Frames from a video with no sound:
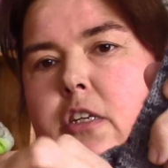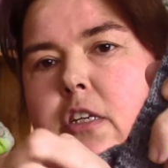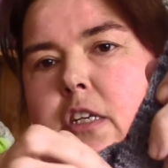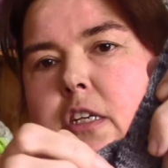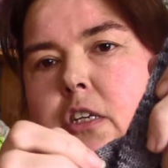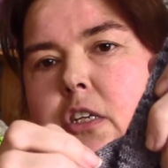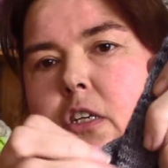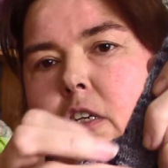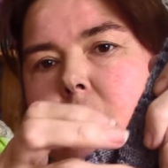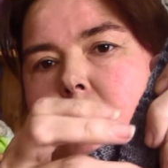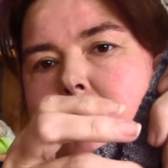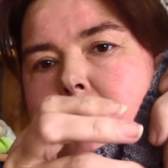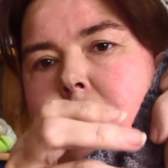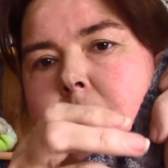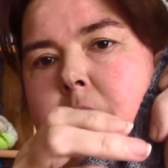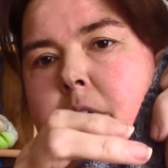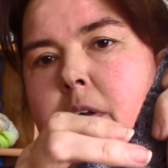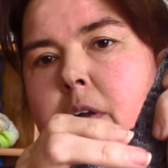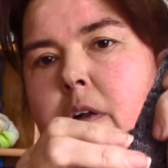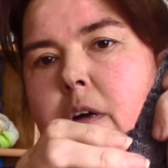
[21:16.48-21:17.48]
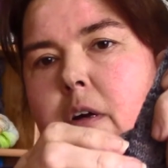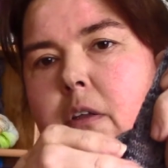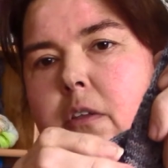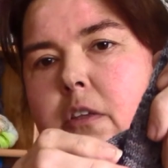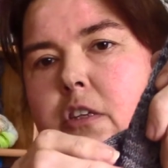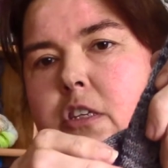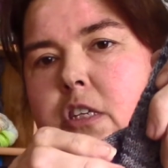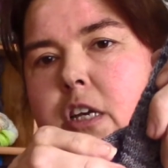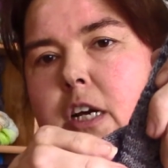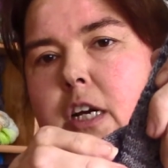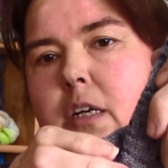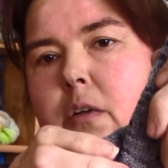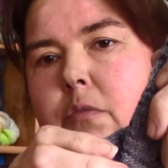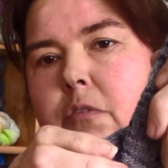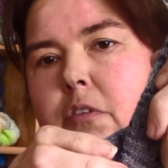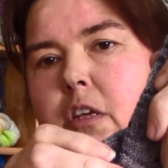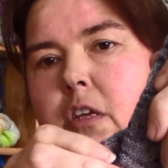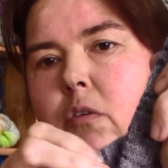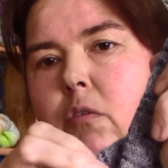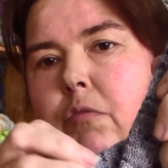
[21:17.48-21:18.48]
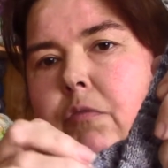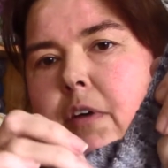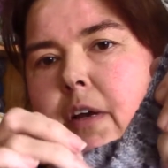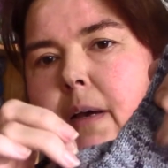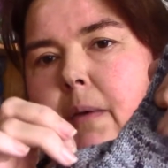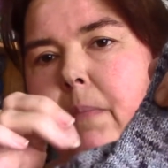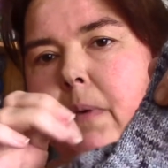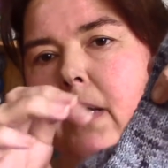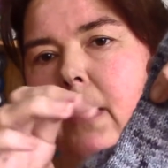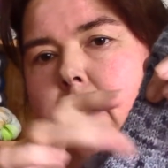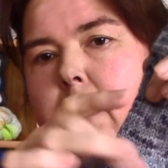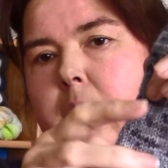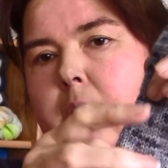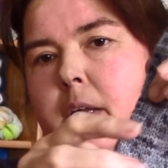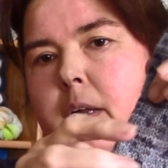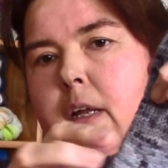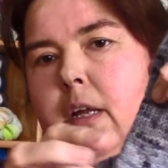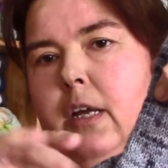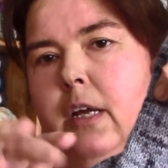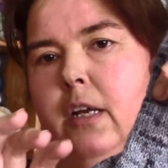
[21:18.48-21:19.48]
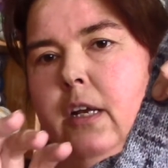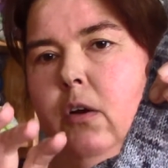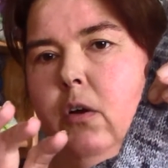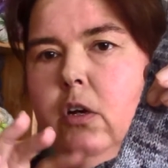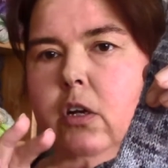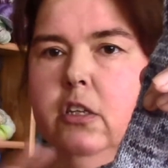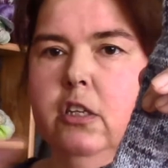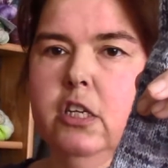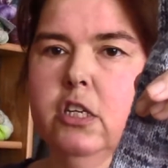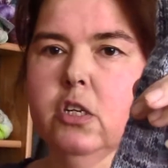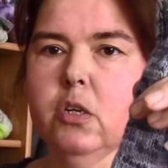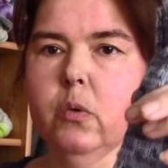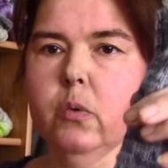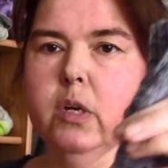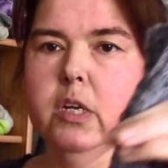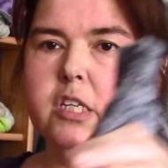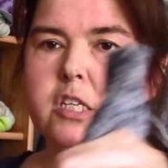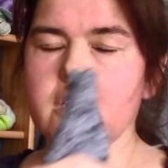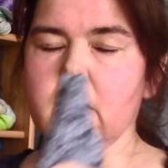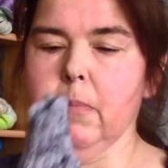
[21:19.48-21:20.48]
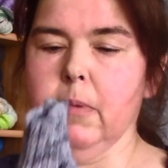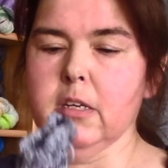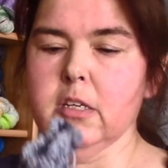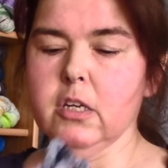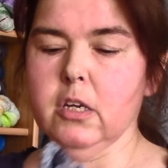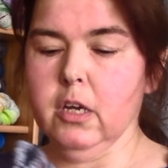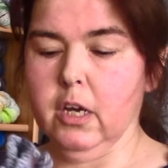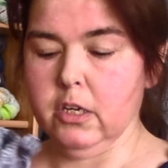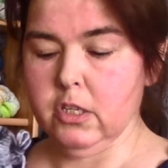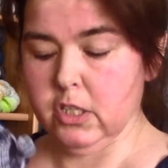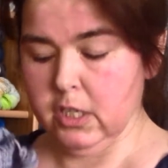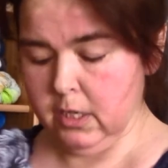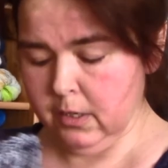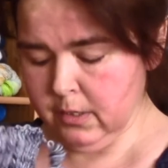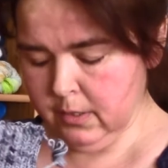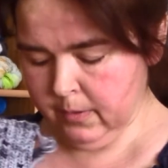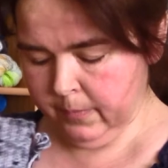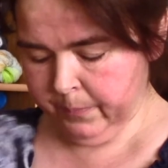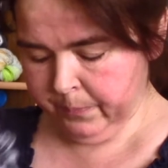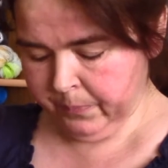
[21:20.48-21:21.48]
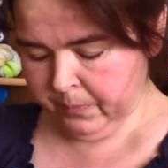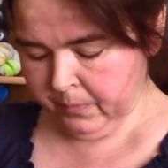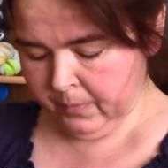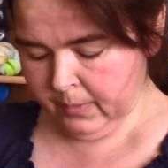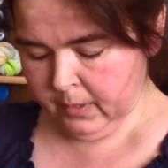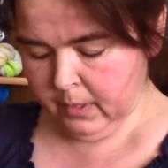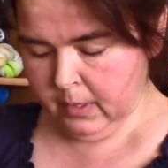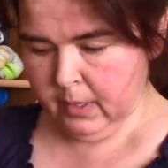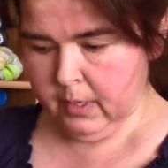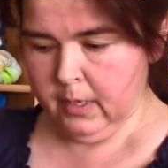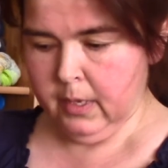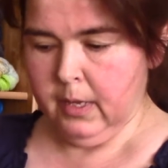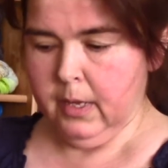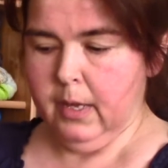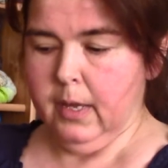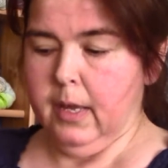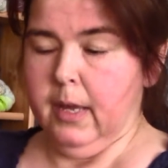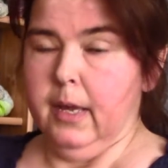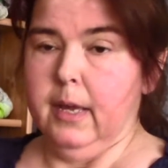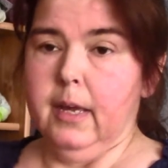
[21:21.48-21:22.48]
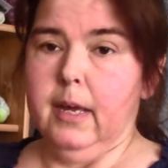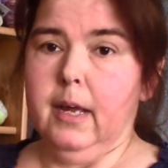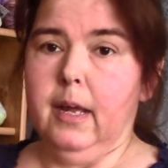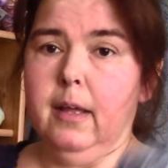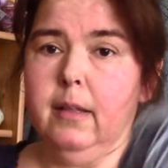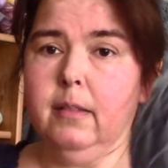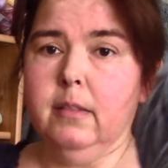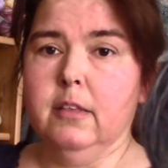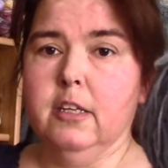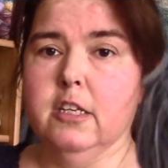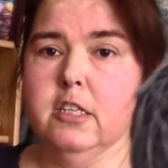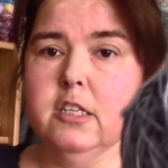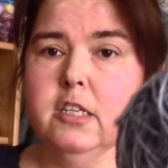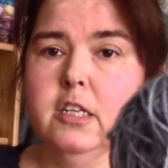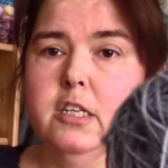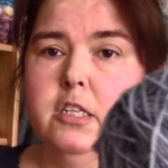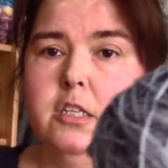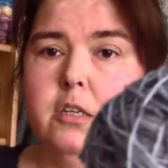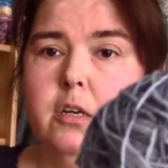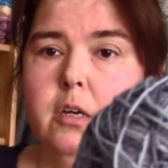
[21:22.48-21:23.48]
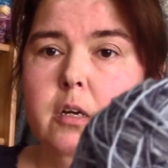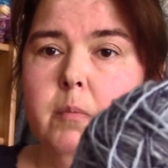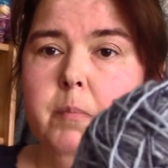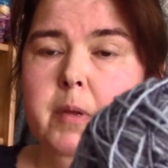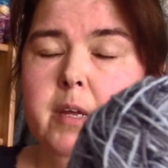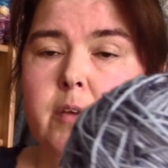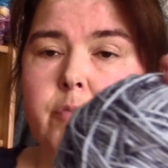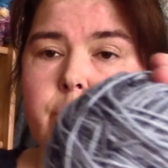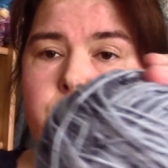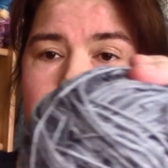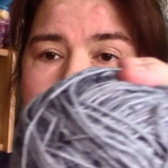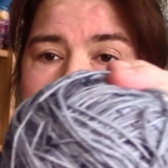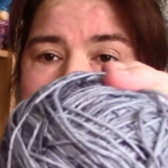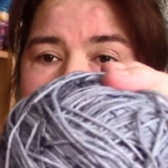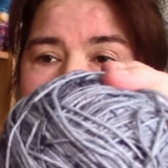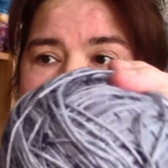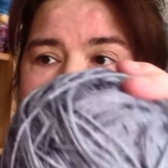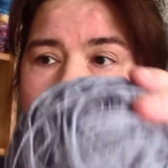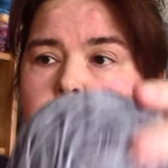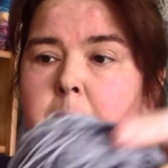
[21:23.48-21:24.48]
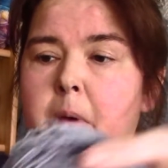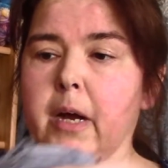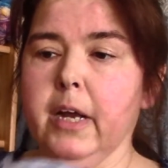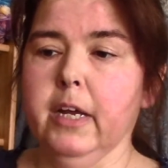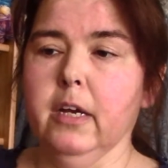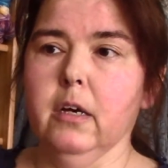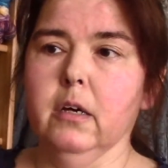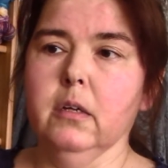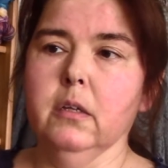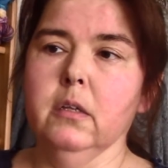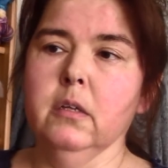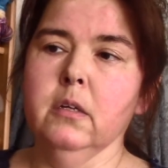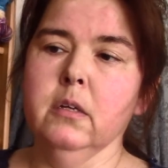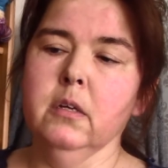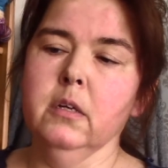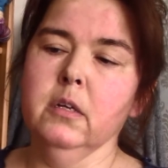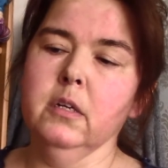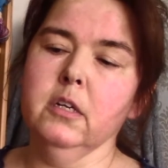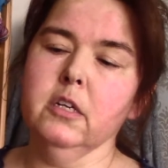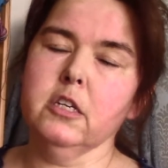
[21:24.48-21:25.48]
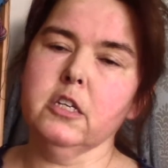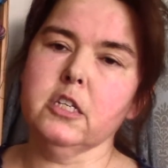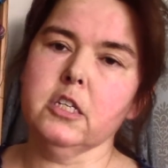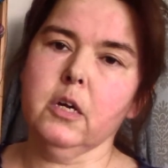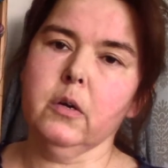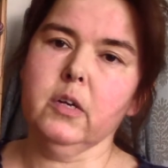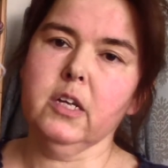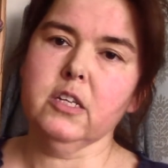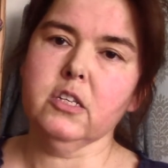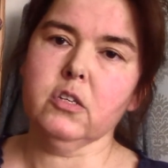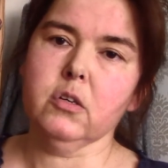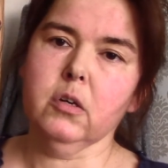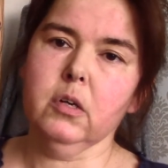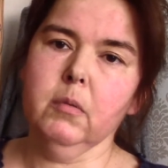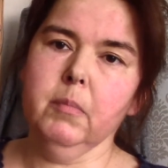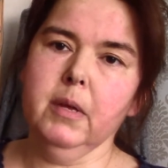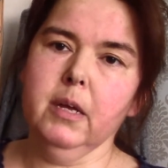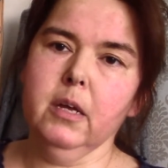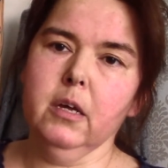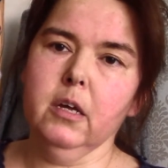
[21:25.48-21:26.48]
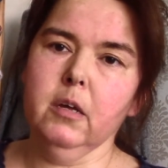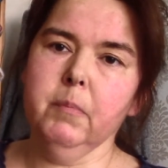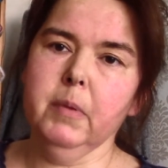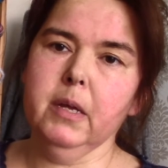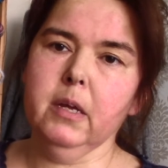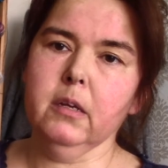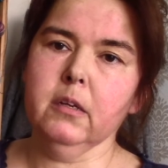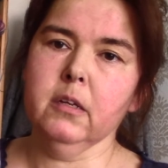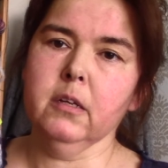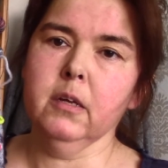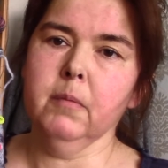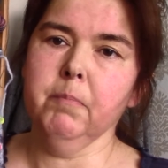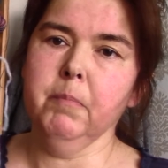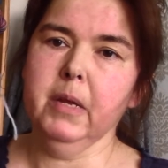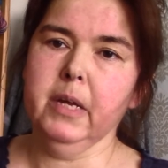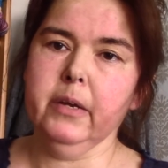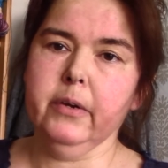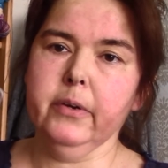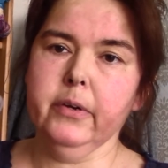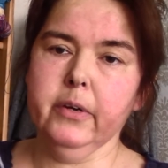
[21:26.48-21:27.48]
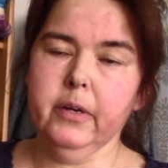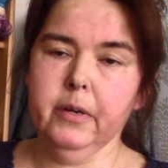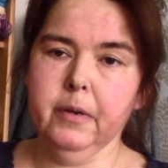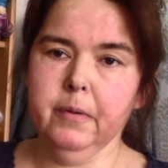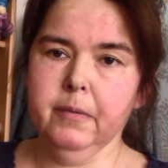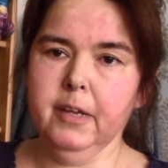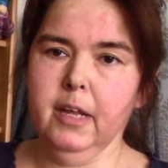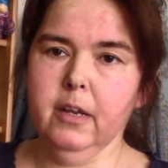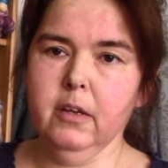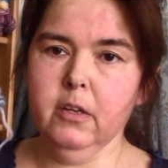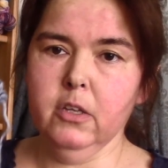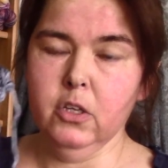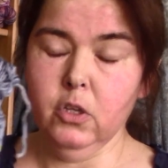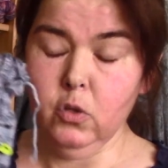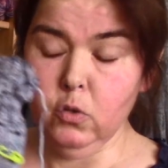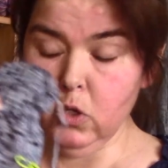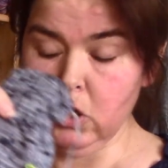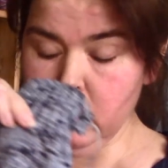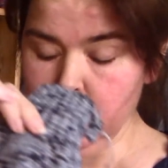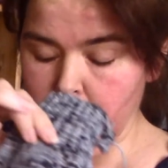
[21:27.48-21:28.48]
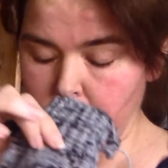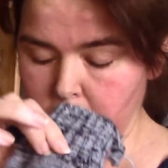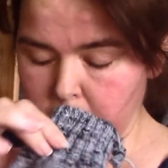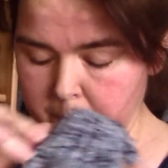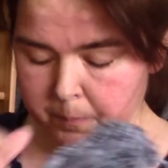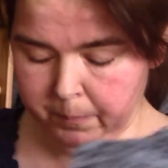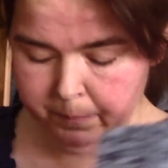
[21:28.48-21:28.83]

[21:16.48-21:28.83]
stitches on the side of the heel flap and I'm gonna decrease them as a gusset. And this is gonna be for Michael. So that's gonna be a bit bigger than usual.